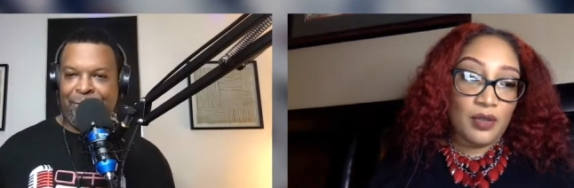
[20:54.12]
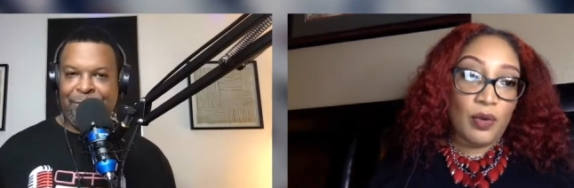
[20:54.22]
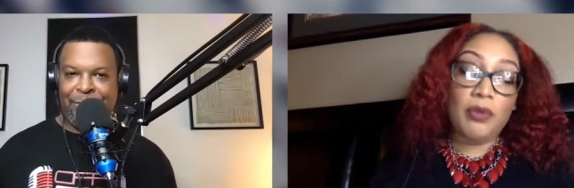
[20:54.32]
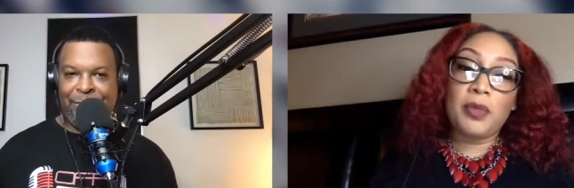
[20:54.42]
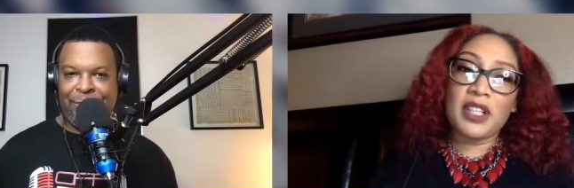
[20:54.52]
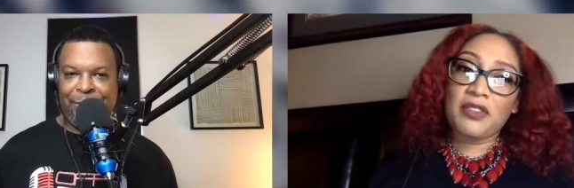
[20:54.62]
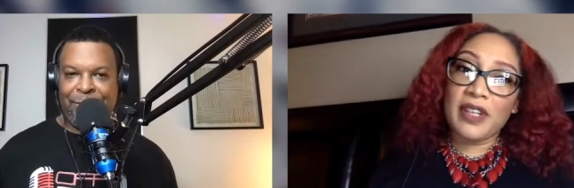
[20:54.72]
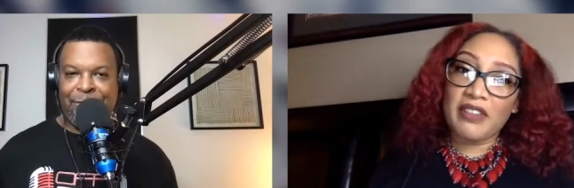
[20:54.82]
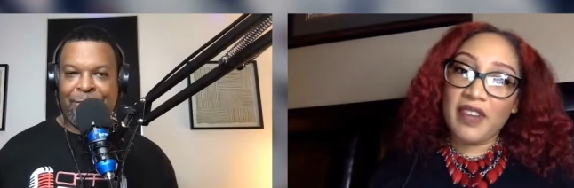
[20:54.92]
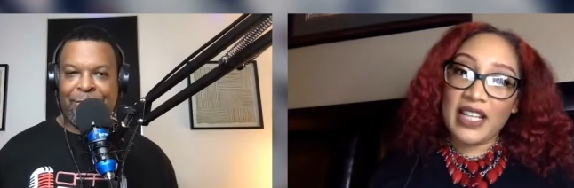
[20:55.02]
Speaker 1: What would be the
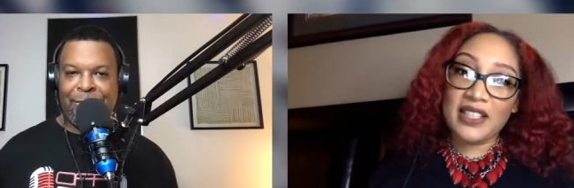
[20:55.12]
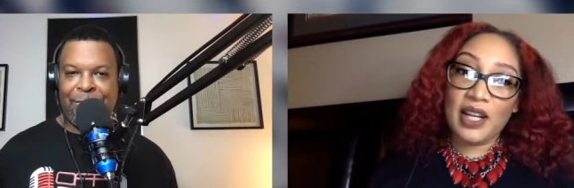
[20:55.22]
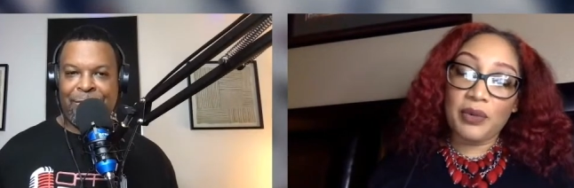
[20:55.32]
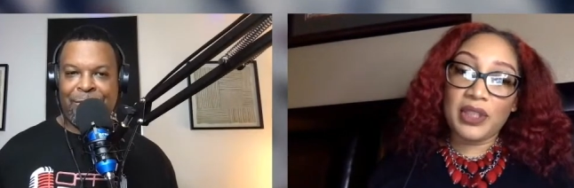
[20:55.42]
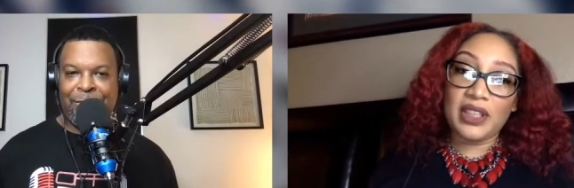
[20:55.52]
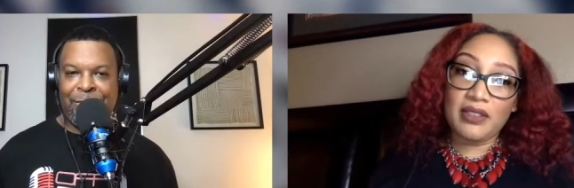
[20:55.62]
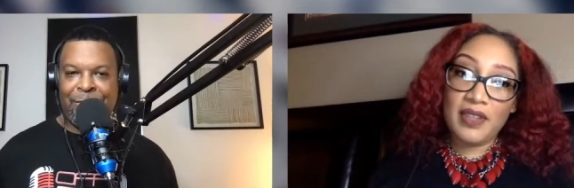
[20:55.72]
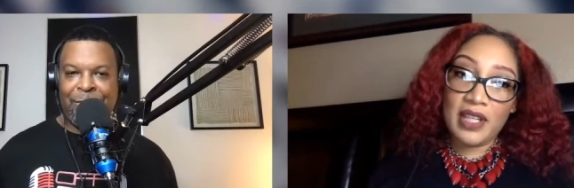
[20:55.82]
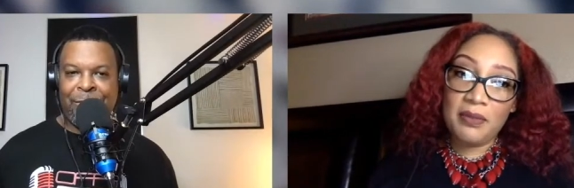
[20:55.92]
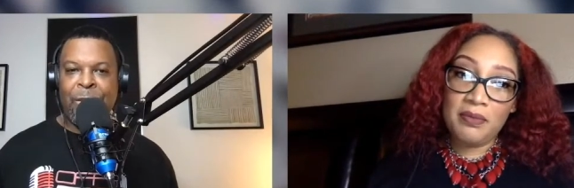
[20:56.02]
advice that I would
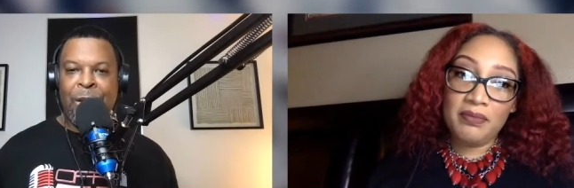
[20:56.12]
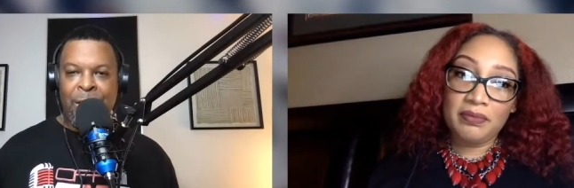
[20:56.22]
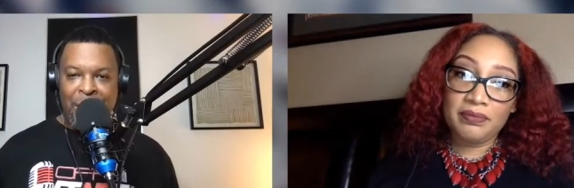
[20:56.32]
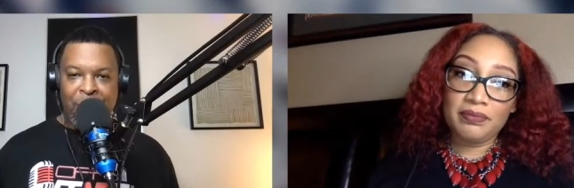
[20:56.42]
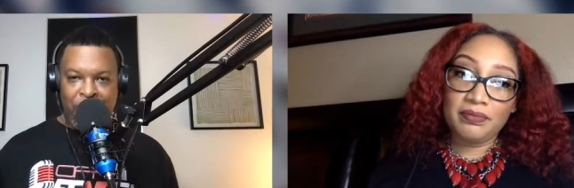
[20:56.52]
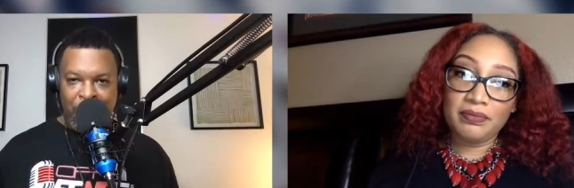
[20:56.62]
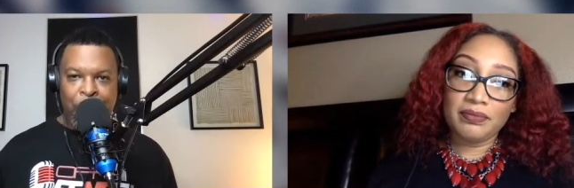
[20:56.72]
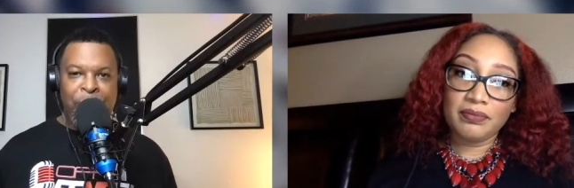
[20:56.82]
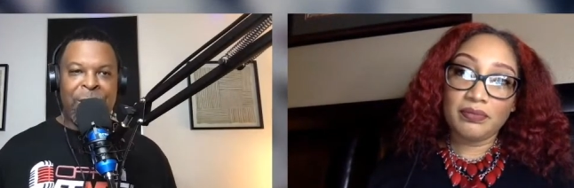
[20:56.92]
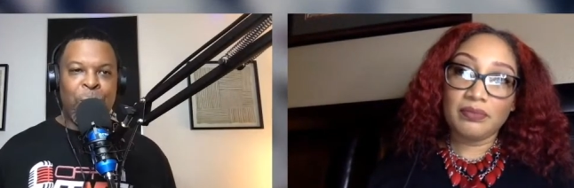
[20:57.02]
give them?
Speaker 2: Yeah, what
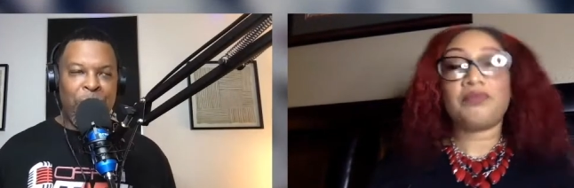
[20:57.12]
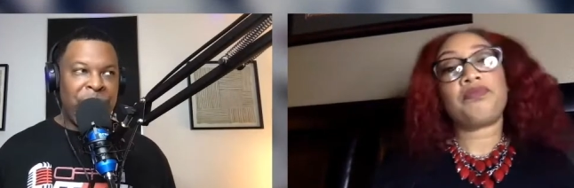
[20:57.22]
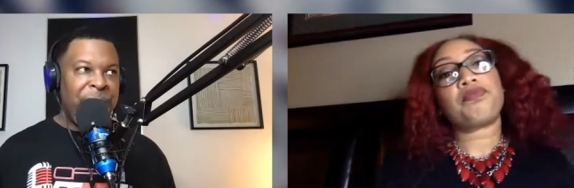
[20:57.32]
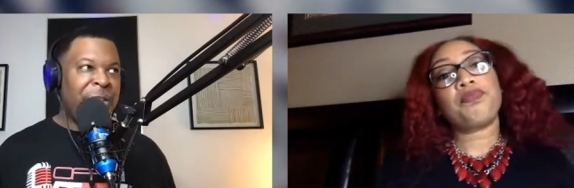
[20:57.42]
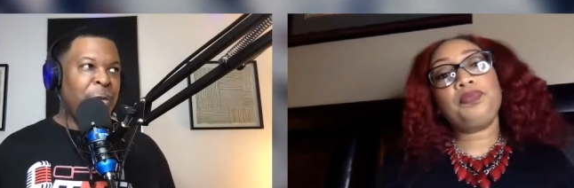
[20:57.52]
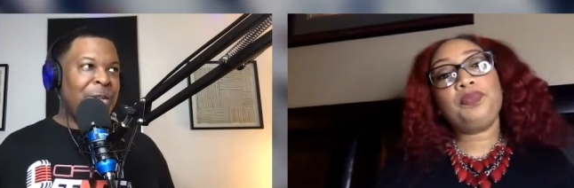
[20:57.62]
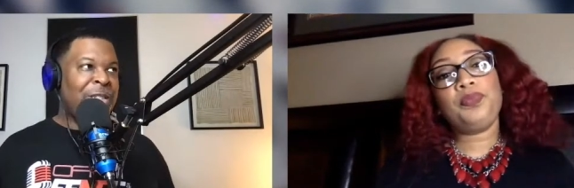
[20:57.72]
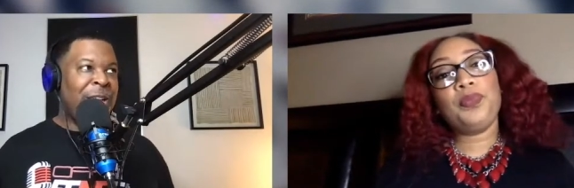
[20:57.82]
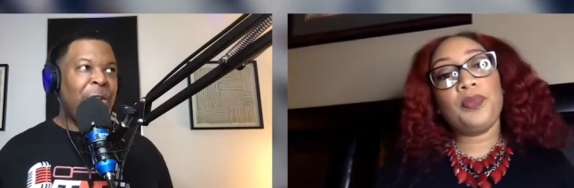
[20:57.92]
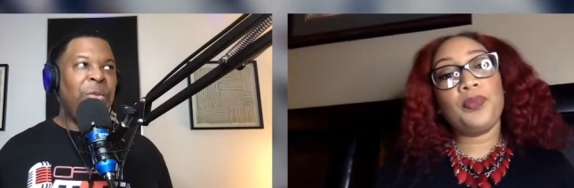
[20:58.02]
would be the one thing you
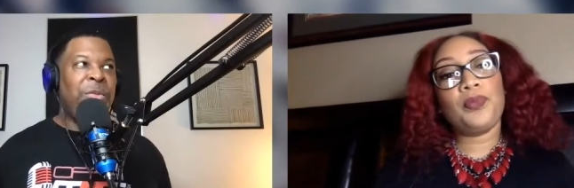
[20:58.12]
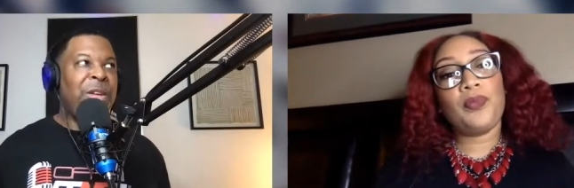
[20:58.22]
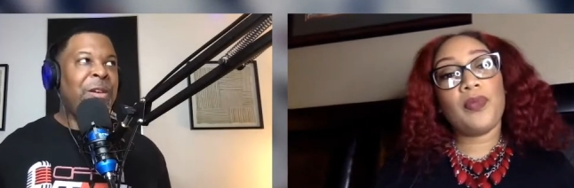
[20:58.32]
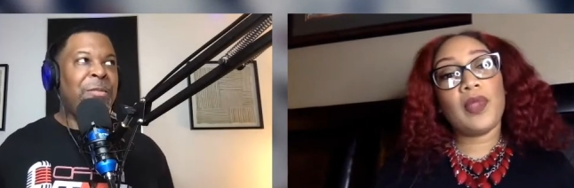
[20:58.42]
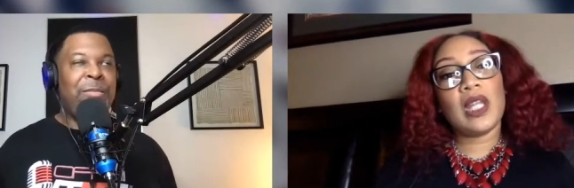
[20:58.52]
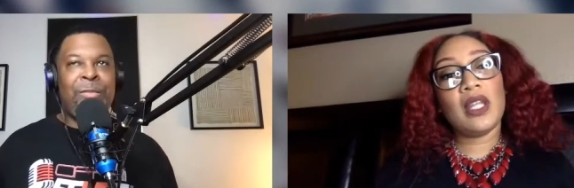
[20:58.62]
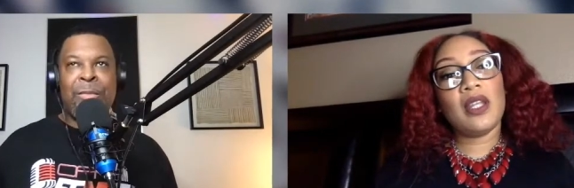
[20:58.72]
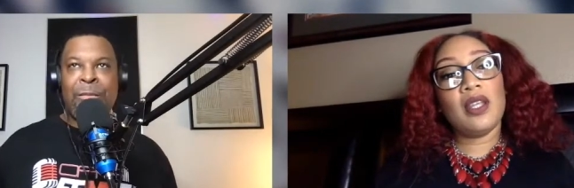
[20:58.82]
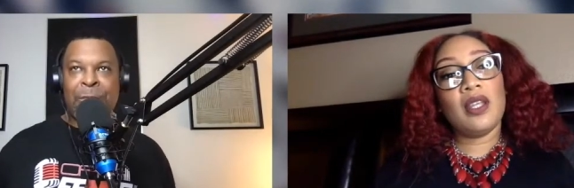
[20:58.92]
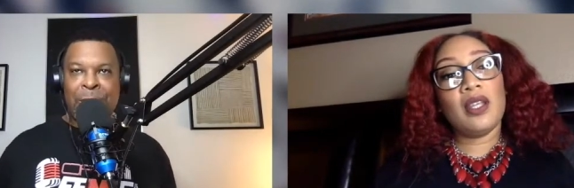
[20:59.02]
would tell them
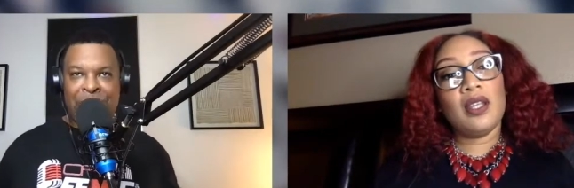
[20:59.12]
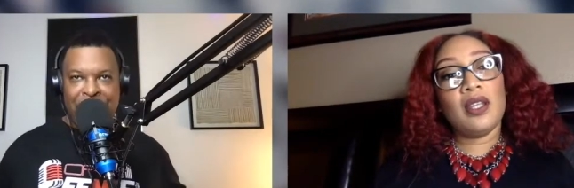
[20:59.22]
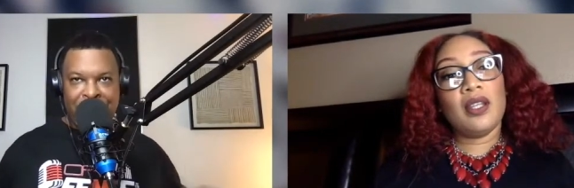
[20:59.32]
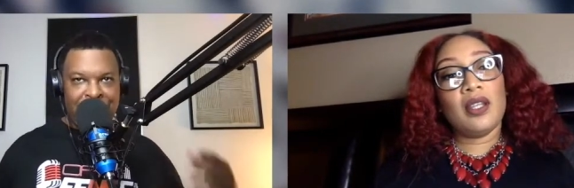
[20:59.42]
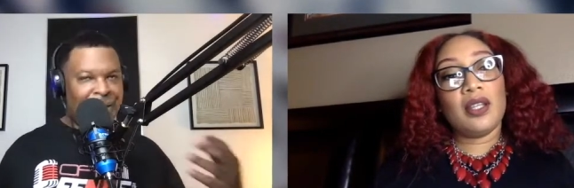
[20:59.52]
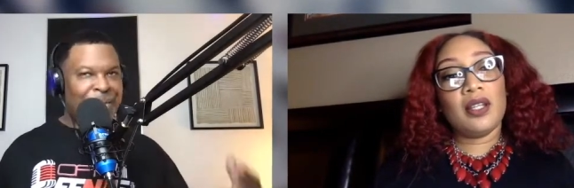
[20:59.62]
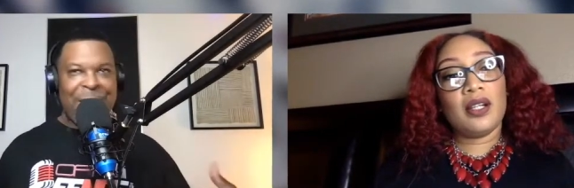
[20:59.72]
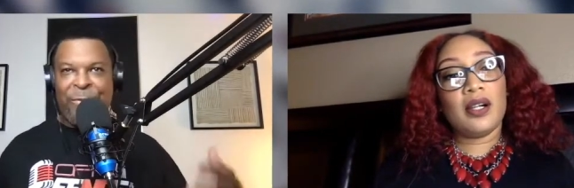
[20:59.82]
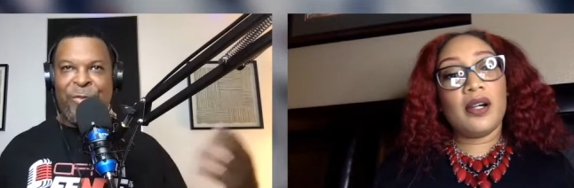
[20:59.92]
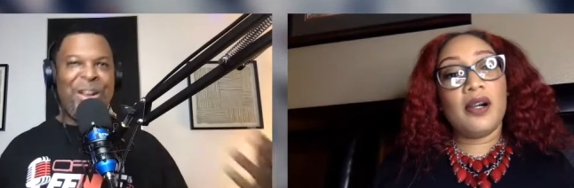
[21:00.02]
because they I
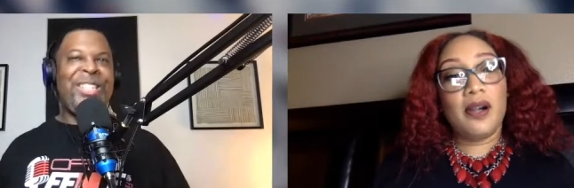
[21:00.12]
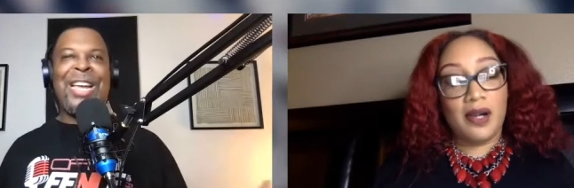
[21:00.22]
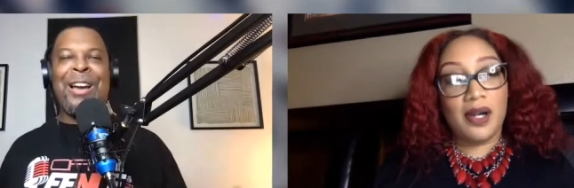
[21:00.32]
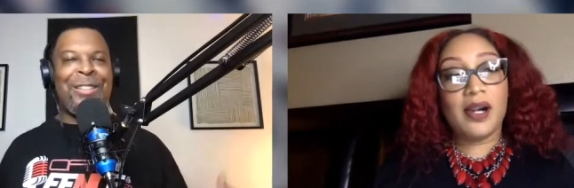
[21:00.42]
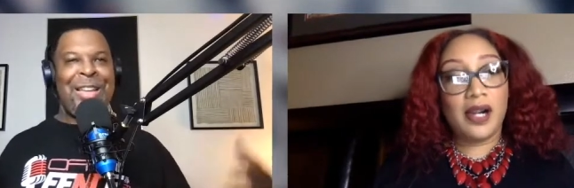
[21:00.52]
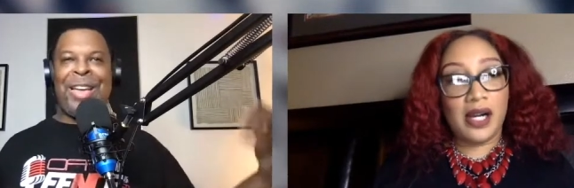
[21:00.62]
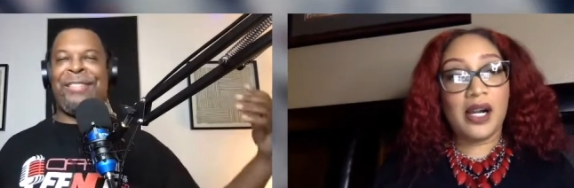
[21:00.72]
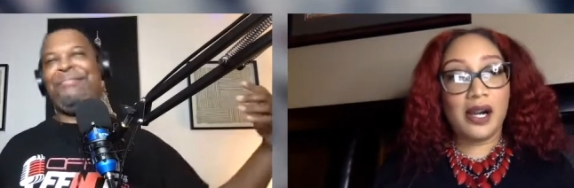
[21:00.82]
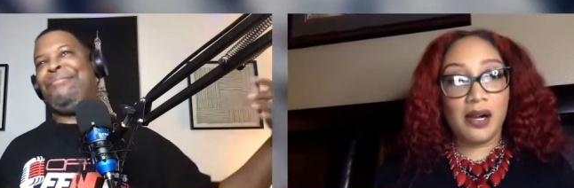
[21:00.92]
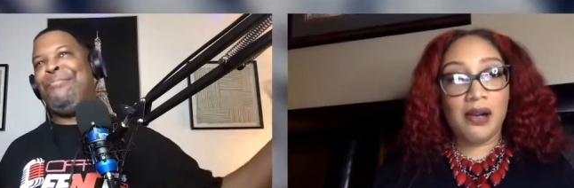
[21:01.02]
mean they're fresh out,
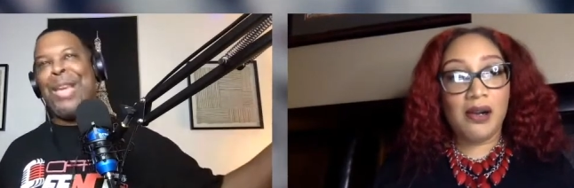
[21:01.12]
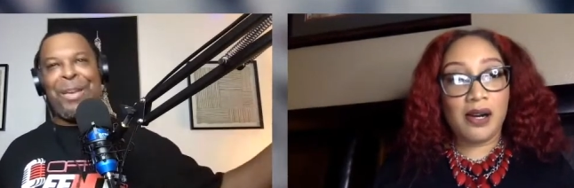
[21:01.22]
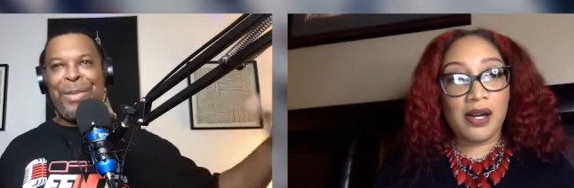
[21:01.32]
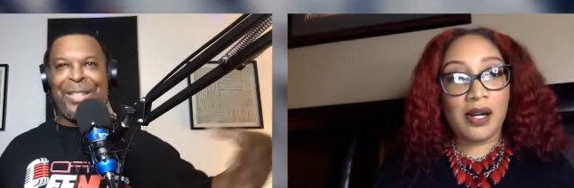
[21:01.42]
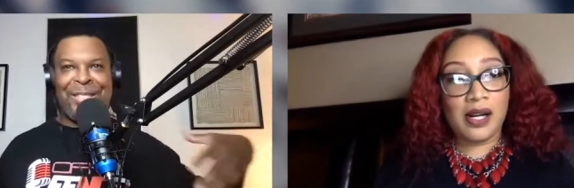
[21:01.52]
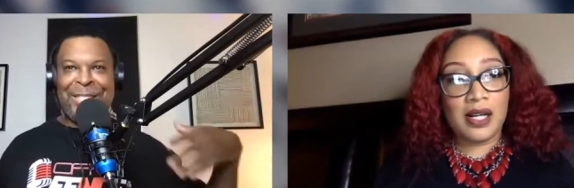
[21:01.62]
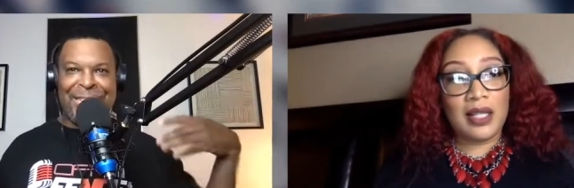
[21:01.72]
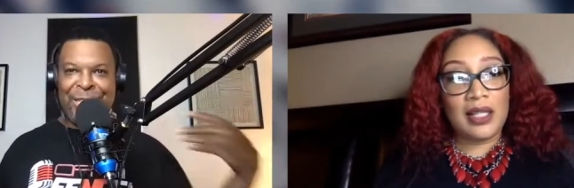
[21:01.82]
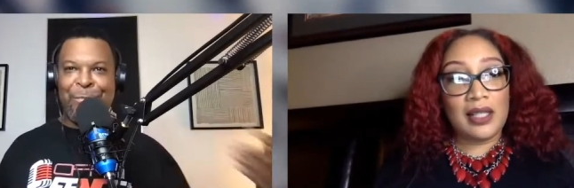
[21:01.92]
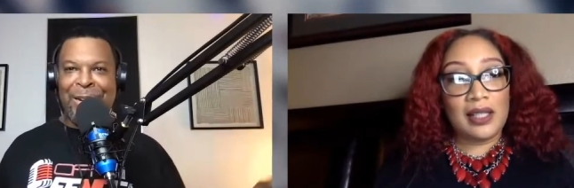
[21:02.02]
like mm-hmm. maybe six